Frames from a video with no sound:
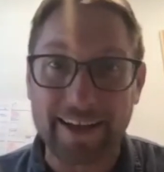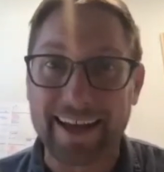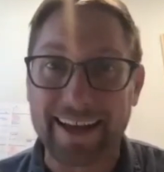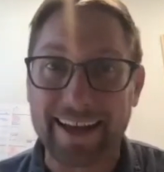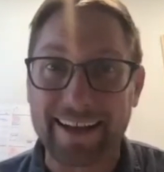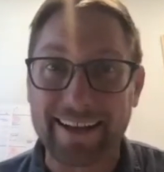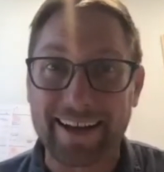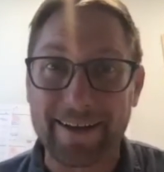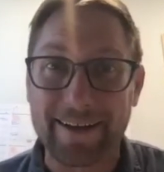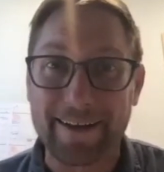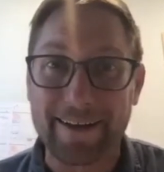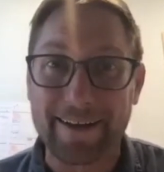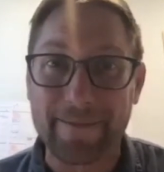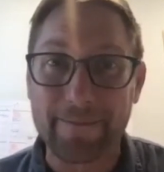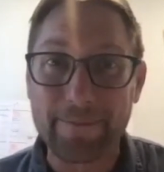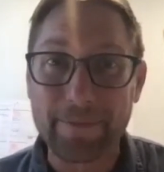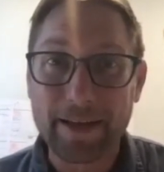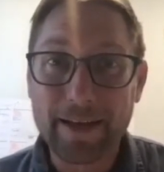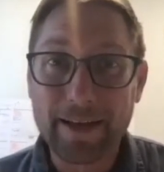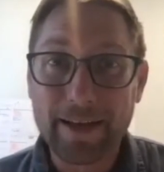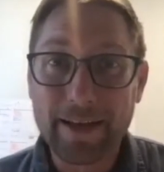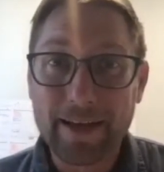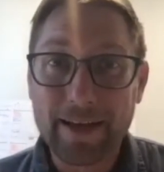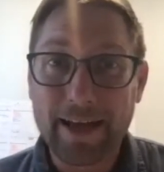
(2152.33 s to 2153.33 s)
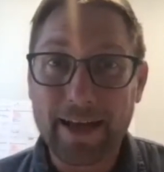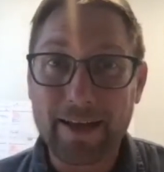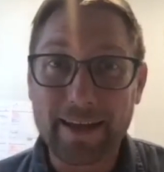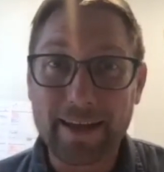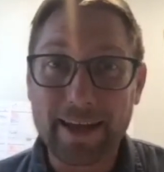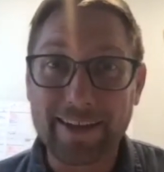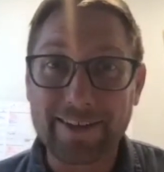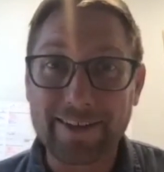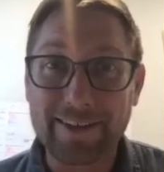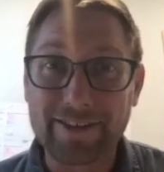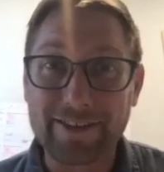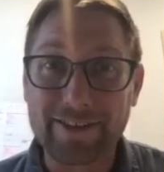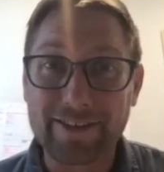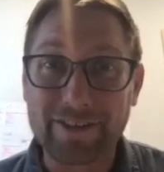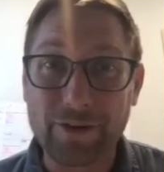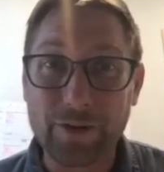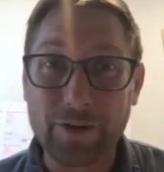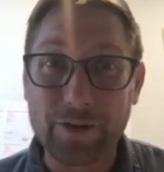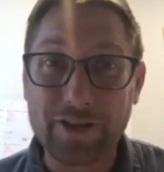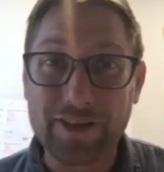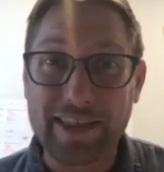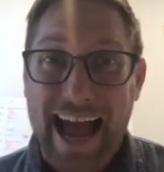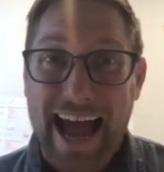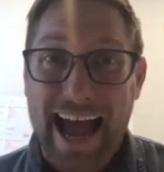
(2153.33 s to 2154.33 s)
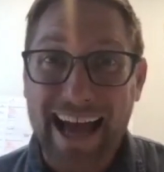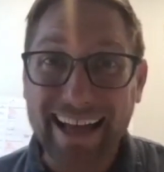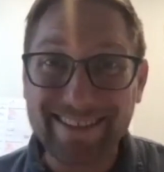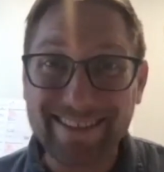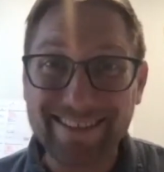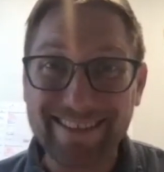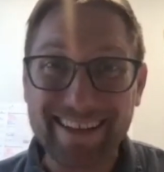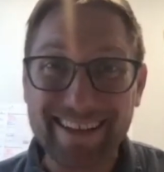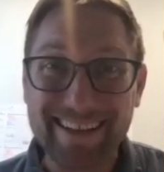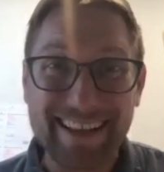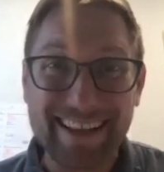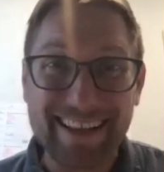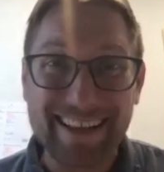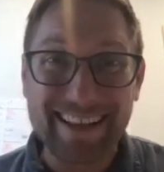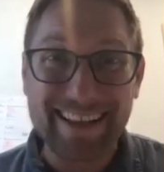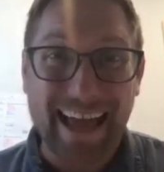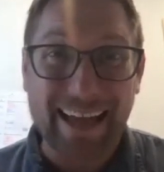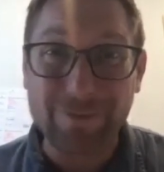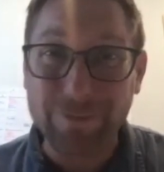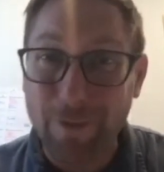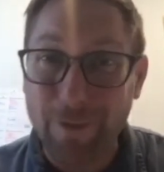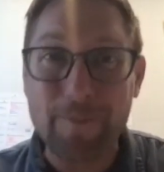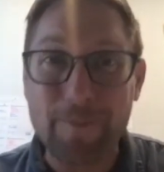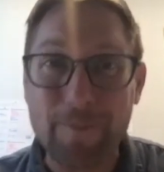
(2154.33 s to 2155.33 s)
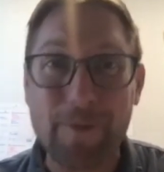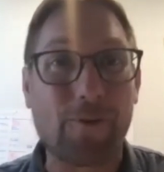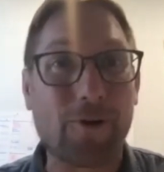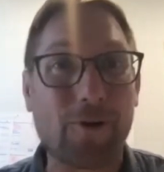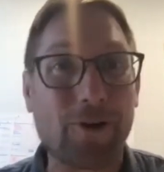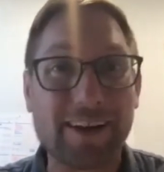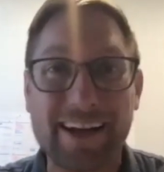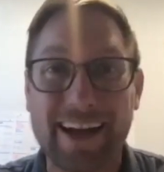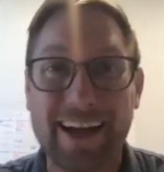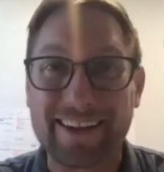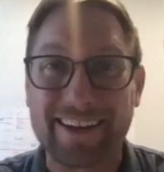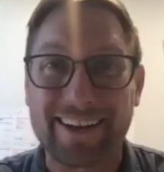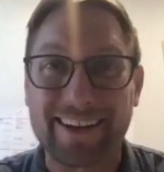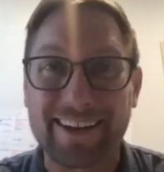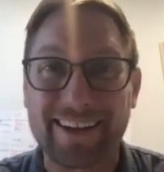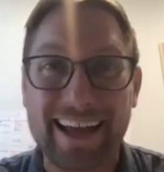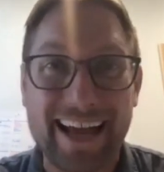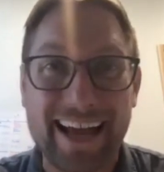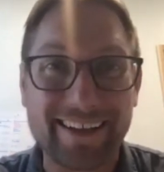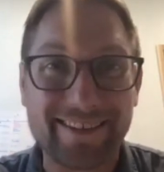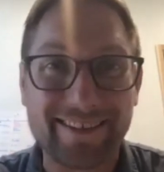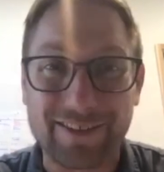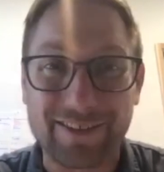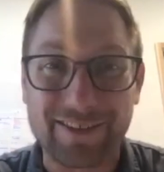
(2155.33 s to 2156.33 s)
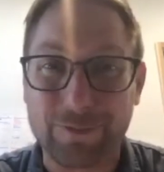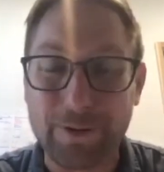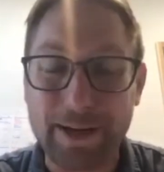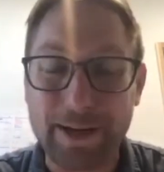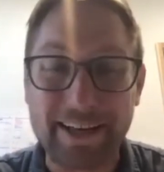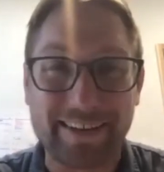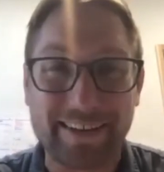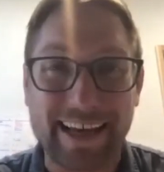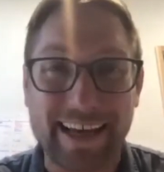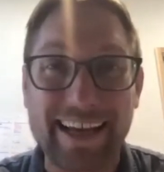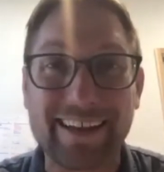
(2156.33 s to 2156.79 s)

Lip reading: and so that's what we've been working on the last 6 weeks,